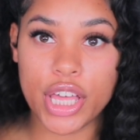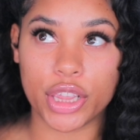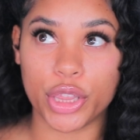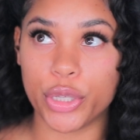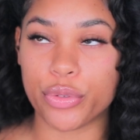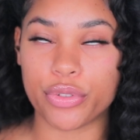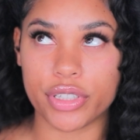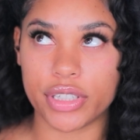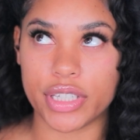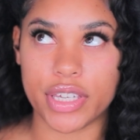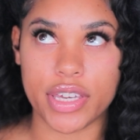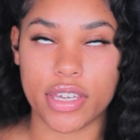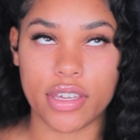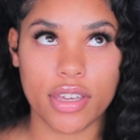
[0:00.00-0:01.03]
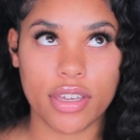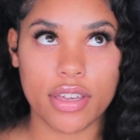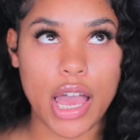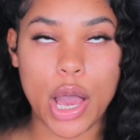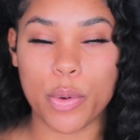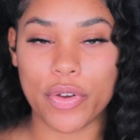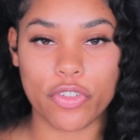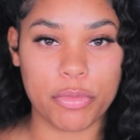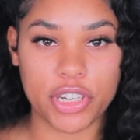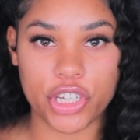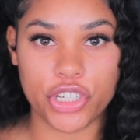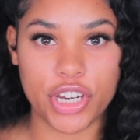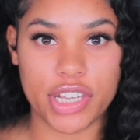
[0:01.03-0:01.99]
literally however
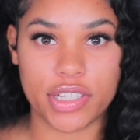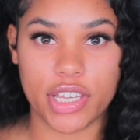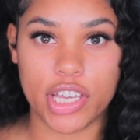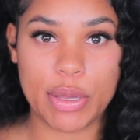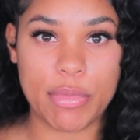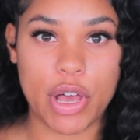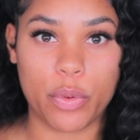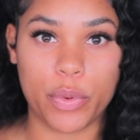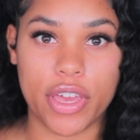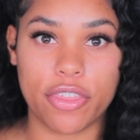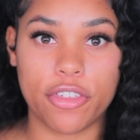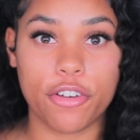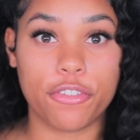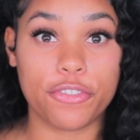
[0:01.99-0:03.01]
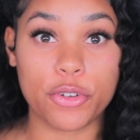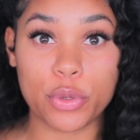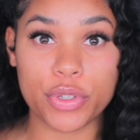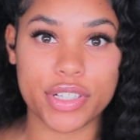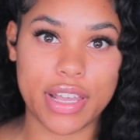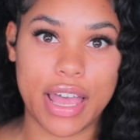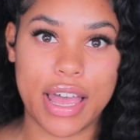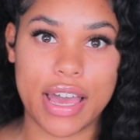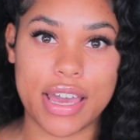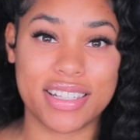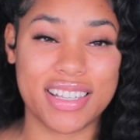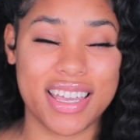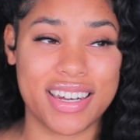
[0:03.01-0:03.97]
many shades they come out with full
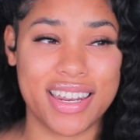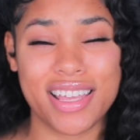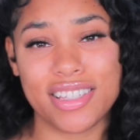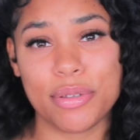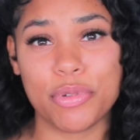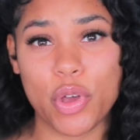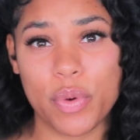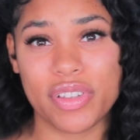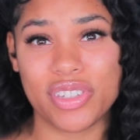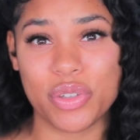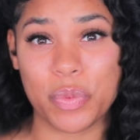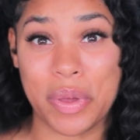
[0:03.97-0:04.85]
size, and it ends up going to